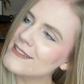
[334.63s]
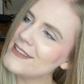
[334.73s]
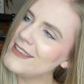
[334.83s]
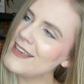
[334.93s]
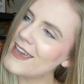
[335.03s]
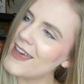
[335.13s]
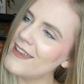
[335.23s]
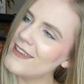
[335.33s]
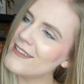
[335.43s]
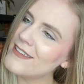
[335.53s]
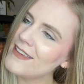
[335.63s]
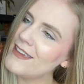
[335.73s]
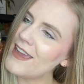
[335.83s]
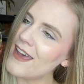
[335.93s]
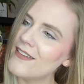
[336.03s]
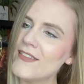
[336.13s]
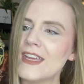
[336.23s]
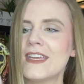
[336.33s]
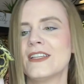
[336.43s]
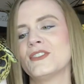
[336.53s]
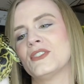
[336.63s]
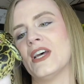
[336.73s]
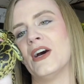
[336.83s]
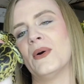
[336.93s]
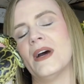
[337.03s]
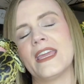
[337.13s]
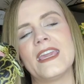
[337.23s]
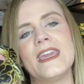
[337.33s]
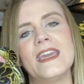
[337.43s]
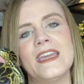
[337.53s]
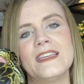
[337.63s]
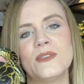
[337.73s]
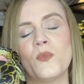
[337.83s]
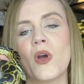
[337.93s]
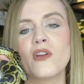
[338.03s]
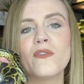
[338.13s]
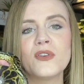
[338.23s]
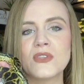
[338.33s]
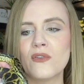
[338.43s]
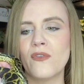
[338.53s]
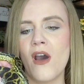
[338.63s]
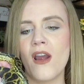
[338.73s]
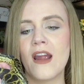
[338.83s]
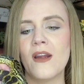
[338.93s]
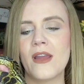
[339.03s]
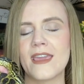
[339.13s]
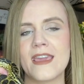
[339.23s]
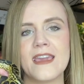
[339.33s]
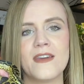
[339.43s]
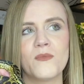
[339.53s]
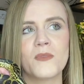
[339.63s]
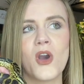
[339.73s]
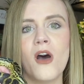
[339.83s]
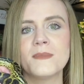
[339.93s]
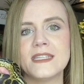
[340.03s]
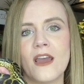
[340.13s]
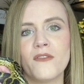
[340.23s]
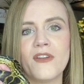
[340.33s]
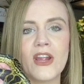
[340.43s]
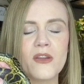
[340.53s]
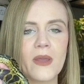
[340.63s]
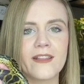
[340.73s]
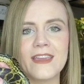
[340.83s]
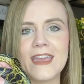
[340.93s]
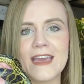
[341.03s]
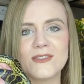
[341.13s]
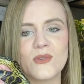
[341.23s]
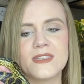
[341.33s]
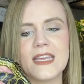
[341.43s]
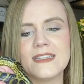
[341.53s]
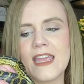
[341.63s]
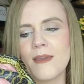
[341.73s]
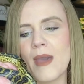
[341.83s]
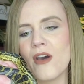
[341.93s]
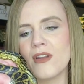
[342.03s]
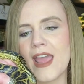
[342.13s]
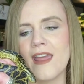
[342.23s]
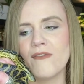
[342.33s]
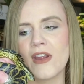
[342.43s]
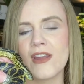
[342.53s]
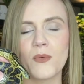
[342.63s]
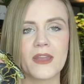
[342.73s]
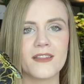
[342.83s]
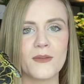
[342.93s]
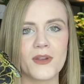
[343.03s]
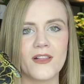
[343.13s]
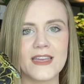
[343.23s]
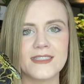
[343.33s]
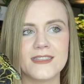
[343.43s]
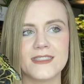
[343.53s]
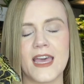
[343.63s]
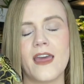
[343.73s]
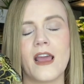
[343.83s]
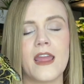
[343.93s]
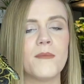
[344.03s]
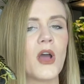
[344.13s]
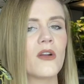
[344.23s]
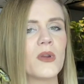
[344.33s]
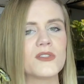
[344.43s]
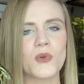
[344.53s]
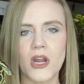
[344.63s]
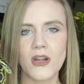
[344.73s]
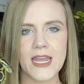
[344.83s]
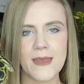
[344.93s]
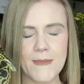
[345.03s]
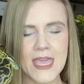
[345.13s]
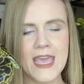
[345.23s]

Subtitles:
Yeah, yeah. So he is wonderful so far. He calms down very quickly as soon as I take him out and very quickly realizes that I am not going to hurt him.